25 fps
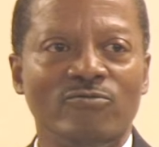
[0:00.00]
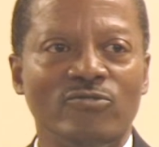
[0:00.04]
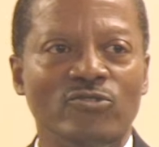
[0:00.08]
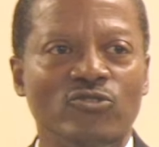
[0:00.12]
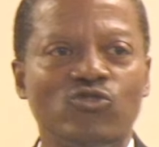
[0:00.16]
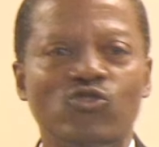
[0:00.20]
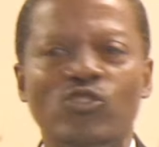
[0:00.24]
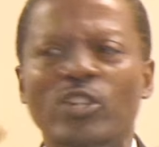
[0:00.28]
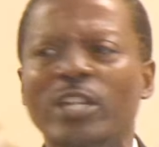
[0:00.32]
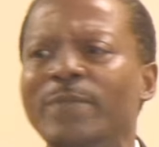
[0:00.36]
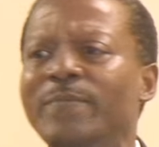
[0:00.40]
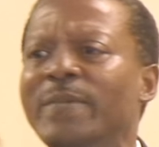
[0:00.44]

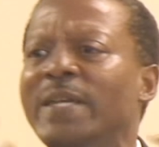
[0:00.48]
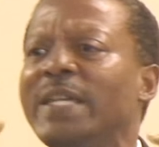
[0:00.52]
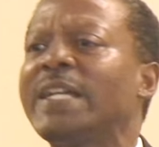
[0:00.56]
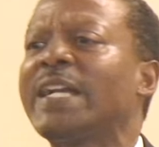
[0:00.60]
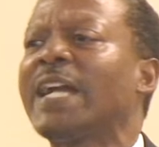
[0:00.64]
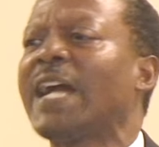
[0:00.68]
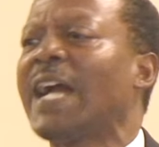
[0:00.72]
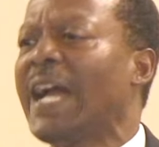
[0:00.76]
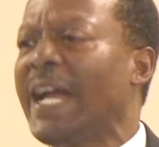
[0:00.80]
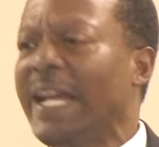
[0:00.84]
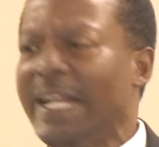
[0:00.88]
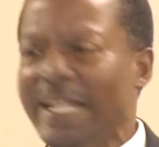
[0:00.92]
dreamy
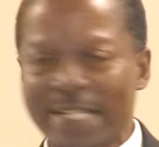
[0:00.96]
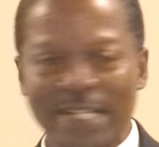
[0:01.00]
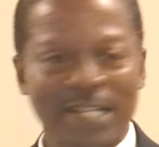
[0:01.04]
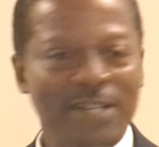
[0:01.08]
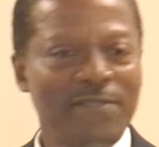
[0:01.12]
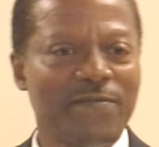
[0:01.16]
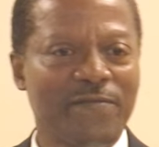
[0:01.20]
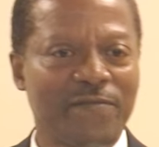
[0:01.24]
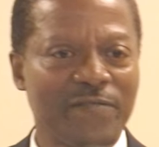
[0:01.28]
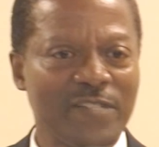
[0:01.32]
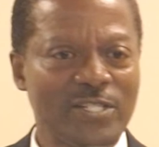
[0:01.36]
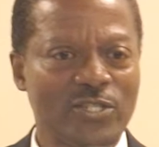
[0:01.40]
kind
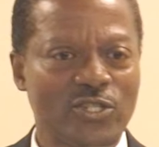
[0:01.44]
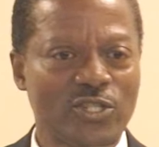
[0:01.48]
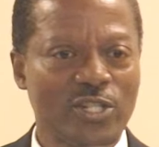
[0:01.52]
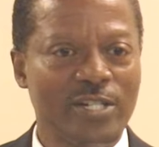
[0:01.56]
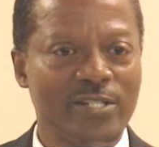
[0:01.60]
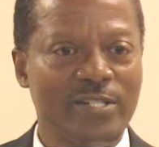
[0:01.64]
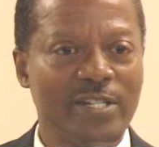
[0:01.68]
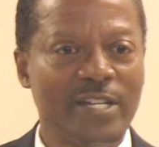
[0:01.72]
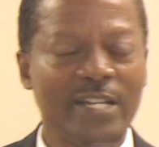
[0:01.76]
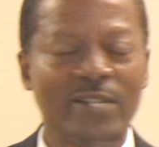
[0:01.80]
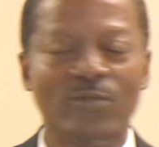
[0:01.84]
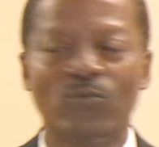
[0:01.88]
of
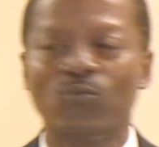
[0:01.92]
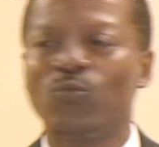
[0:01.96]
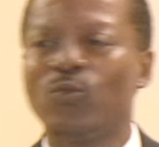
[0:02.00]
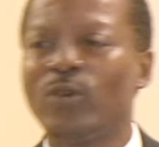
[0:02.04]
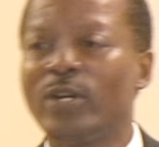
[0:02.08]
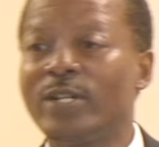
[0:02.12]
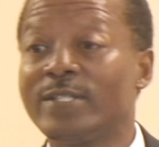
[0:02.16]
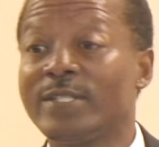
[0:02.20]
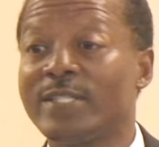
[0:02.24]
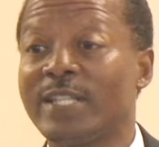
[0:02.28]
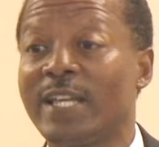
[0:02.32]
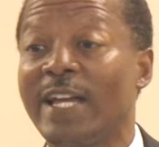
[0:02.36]
vision, it
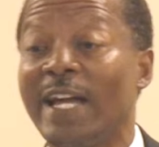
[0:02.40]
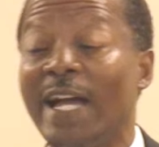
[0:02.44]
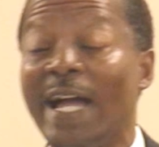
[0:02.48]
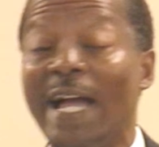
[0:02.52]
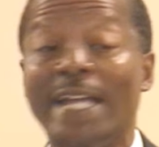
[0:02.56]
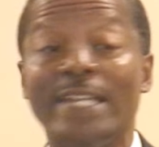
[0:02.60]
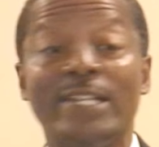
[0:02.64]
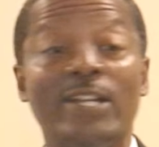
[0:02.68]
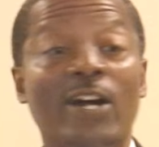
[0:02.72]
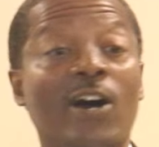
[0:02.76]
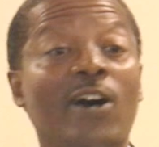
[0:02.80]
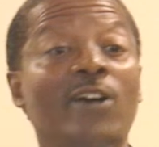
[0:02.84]
was
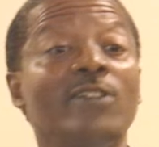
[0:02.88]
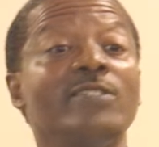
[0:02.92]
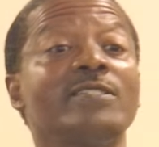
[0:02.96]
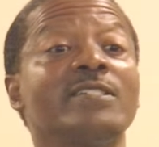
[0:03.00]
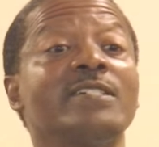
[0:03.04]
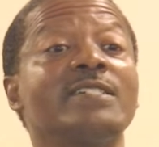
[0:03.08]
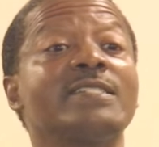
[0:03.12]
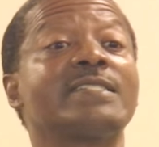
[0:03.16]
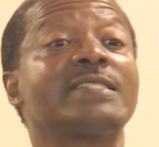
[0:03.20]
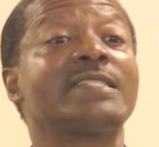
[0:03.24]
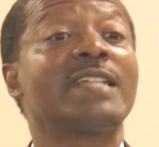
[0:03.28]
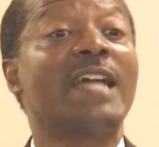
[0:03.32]
an
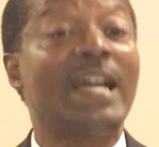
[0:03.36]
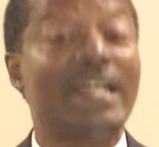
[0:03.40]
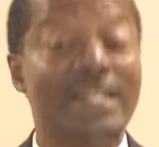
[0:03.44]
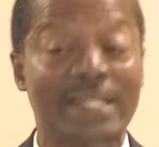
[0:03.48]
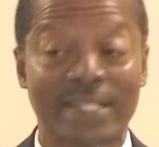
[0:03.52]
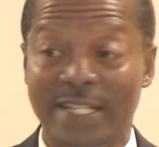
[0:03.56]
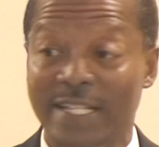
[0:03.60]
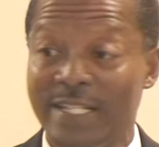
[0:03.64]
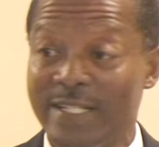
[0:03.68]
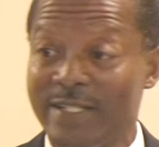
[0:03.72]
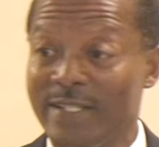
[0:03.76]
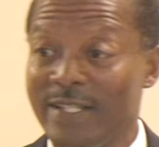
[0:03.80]

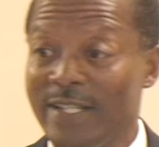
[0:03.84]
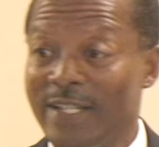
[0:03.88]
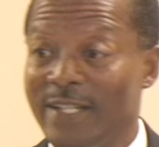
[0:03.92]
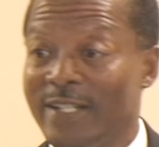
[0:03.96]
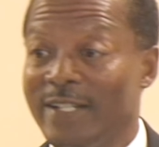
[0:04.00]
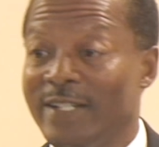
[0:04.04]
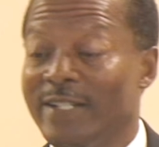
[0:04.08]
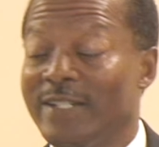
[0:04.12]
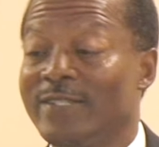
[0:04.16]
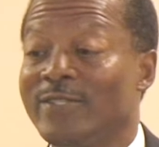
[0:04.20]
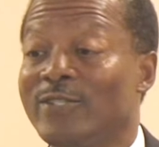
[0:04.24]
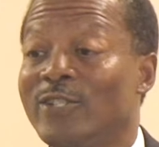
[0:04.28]
understanding.
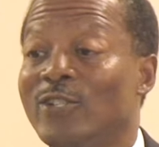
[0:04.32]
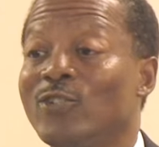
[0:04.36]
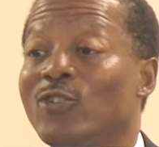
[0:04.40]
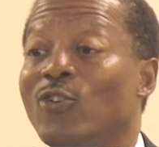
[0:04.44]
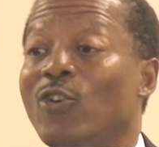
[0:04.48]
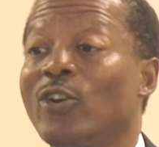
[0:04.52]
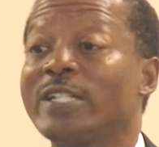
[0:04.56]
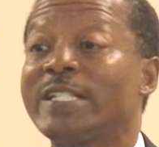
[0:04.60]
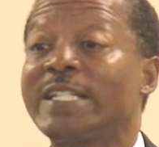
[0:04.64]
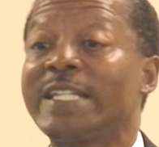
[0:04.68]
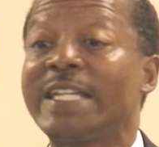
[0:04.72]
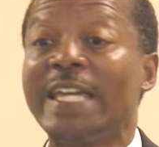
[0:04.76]
The
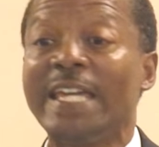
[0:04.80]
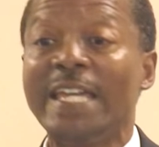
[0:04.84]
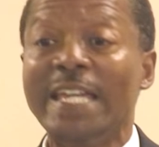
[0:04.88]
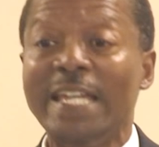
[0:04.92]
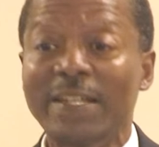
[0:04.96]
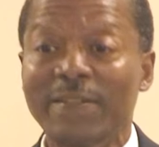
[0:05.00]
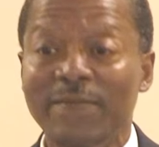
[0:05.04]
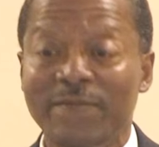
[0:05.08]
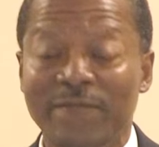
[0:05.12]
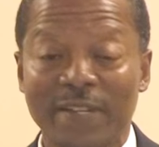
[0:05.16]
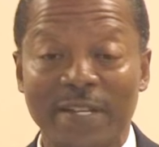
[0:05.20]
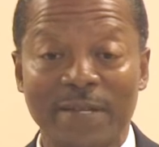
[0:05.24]
Lord
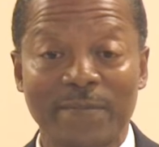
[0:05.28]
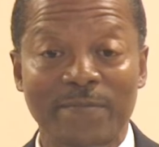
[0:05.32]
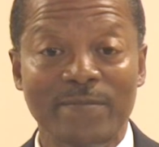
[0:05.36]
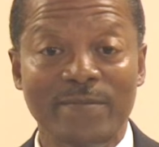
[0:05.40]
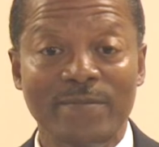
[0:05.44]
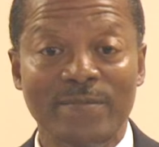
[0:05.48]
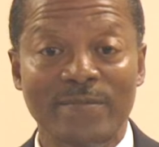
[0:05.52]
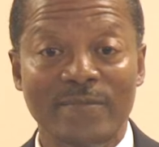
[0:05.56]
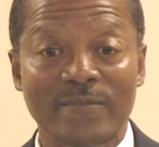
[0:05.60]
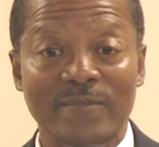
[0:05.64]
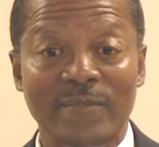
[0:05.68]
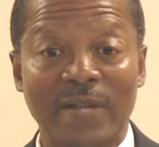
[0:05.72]
gave
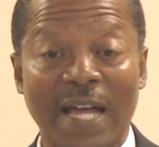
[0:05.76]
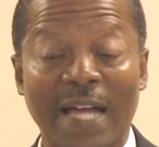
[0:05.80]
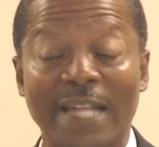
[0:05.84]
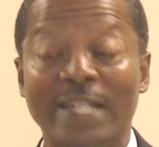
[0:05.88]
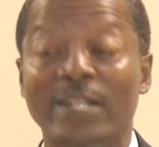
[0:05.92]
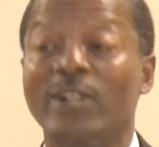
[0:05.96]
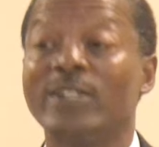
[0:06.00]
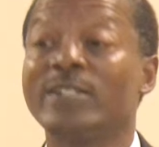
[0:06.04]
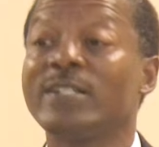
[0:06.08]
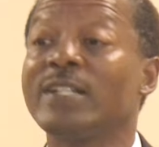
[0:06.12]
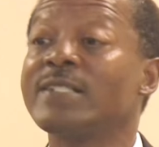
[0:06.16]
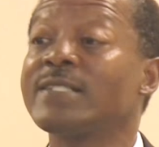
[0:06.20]
him
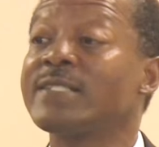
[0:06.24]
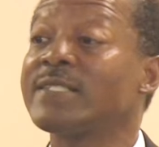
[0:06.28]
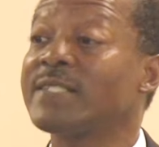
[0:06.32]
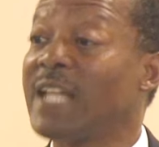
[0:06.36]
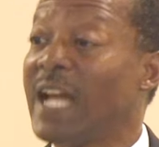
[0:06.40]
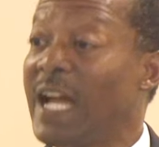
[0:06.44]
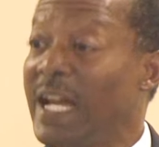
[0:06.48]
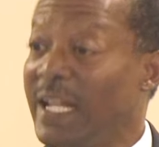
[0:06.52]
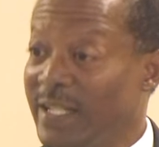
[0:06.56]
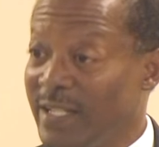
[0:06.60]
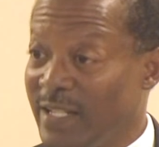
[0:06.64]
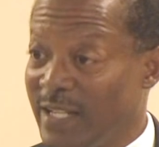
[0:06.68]
an
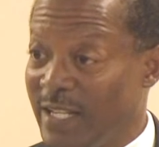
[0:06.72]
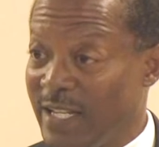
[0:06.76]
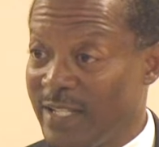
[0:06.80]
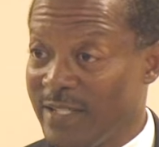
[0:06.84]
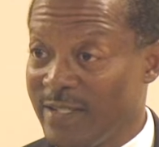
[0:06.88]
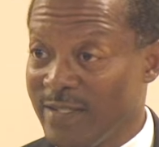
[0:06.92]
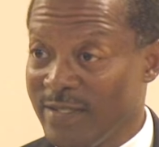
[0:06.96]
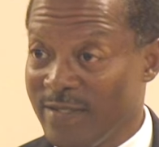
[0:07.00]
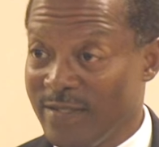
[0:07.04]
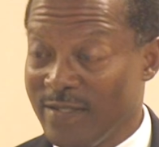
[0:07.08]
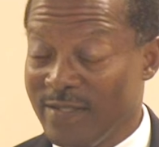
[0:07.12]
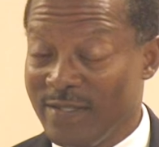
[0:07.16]

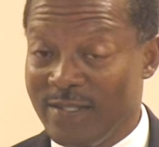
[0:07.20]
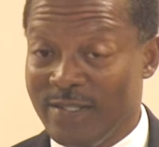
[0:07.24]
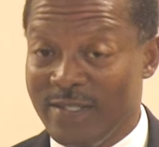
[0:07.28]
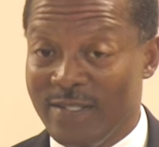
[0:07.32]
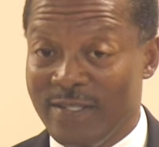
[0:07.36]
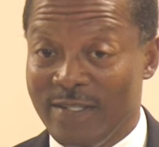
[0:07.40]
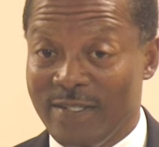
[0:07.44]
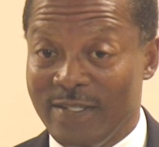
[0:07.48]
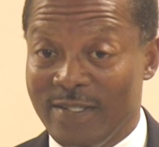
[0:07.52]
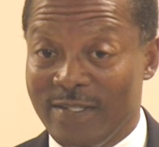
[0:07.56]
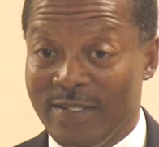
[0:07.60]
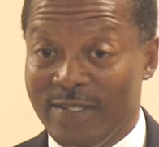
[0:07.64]
understanding
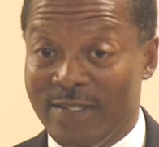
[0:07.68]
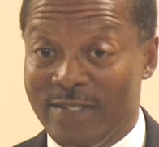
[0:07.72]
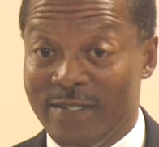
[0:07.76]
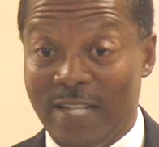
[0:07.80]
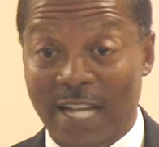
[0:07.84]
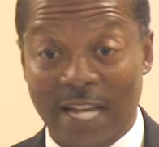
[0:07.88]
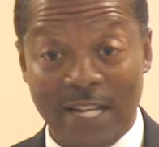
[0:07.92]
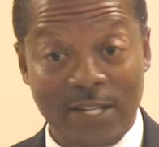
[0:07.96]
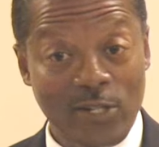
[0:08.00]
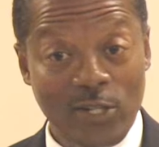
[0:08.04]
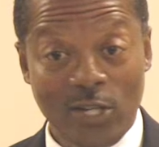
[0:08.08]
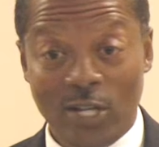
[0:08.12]

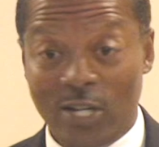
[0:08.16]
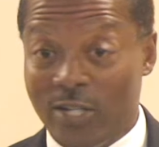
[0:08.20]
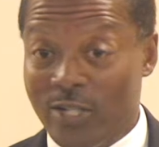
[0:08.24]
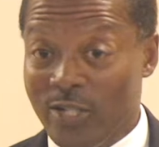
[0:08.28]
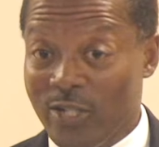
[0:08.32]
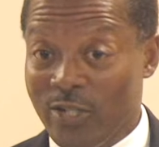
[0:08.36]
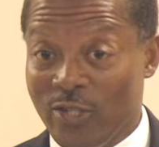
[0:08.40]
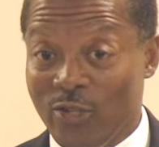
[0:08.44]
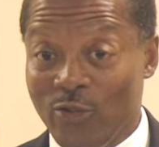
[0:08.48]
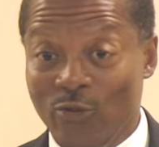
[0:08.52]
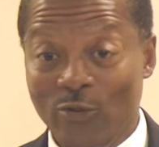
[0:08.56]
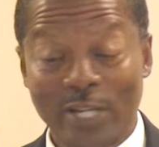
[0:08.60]
that
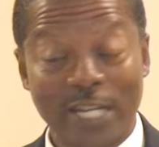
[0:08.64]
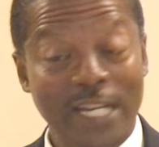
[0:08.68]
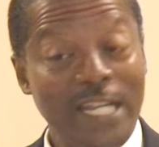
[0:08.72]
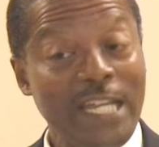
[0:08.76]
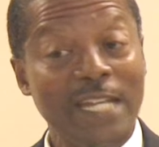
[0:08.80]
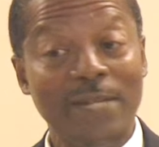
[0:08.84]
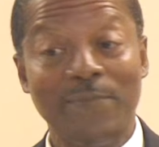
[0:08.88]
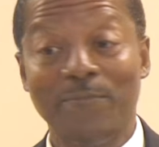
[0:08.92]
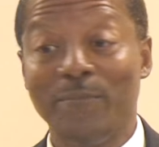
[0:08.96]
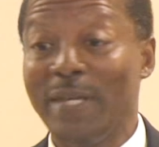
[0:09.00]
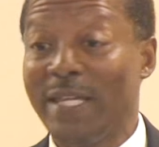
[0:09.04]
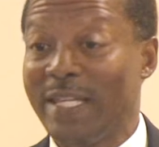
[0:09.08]
look, you
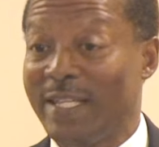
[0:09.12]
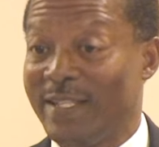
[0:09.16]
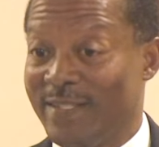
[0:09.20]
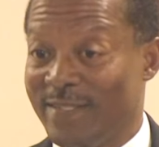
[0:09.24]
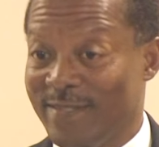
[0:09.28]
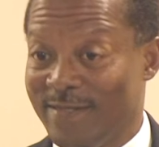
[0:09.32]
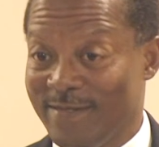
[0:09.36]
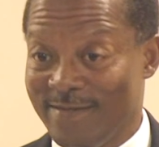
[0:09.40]
need me.